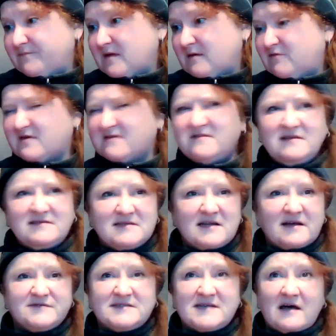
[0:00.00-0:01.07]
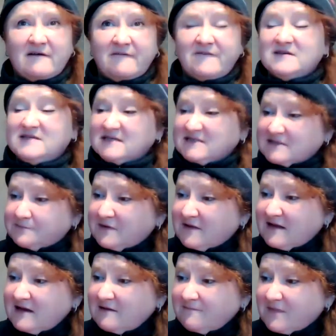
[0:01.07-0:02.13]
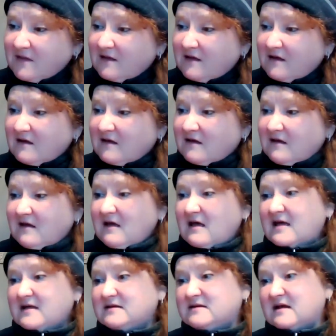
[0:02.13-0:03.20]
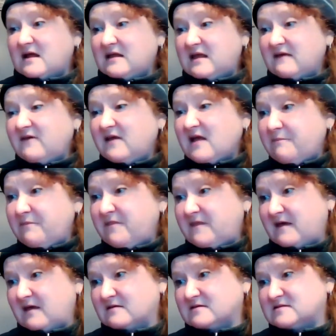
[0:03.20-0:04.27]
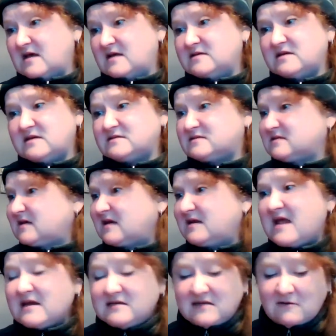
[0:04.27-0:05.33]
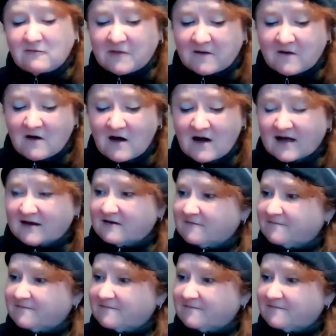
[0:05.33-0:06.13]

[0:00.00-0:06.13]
It was a season of self-discipline and giving up things and just connecting with God.